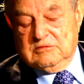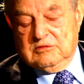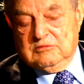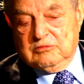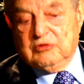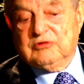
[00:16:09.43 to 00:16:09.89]

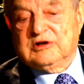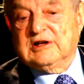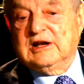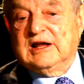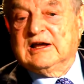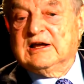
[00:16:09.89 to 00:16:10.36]

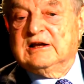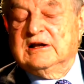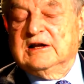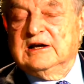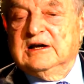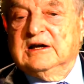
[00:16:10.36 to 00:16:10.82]
most
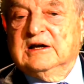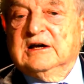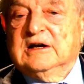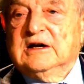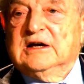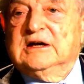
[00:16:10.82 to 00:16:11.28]
likely,
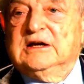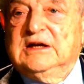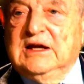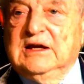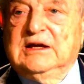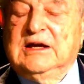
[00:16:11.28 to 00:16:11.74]

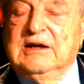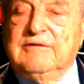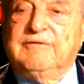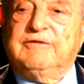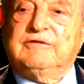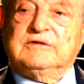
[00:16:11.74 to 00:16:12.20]

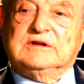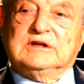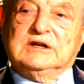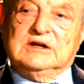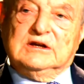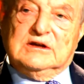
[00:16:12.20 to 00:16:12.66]
if
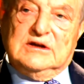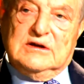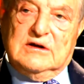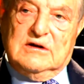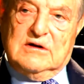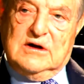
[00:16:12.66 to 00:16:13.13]
the
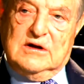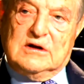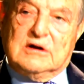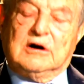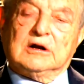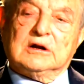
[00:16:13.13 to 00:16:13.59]

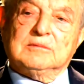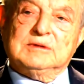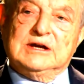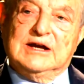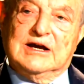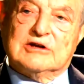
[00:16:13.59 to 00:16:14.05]

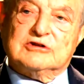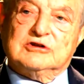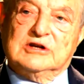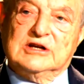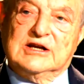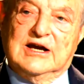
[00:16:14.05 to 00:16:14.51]
economy
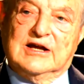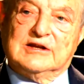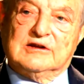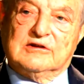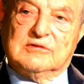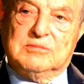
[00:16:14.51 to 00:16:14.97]
actually
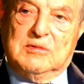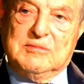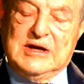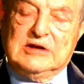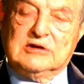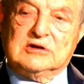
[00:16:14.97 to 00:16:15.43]
gathers
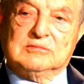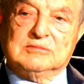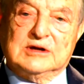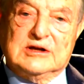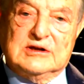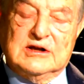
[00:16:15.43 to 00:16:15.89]

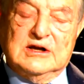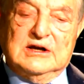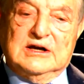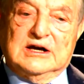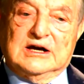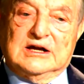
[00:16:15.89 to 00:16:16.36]
momentum
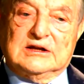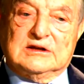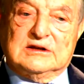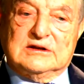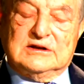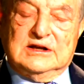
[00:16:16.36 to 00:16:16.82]

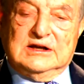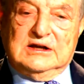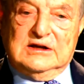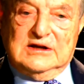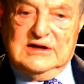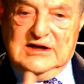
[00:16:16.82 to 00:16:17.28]
and the